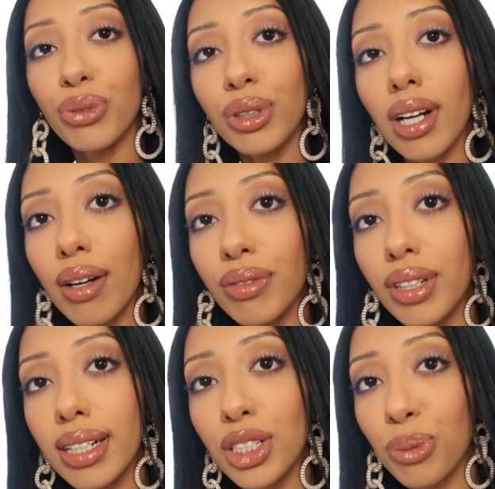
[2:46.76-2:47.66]
Full
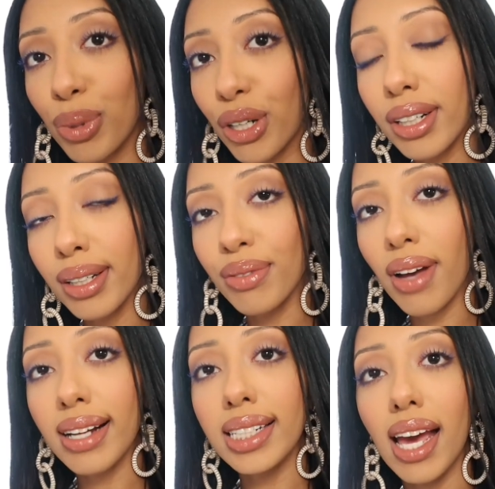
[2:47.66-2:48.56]
coverage, blurring
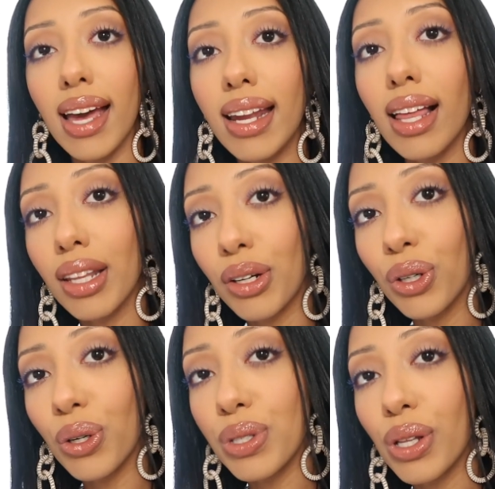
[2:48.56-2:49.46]
effect, and a little
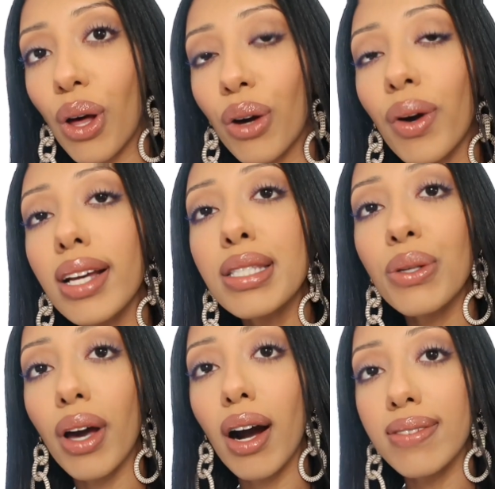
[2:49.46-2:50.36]
goes a long way,
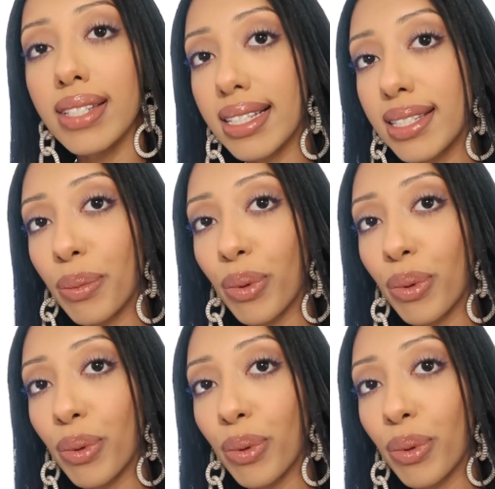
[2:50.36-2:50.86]
so it offsets the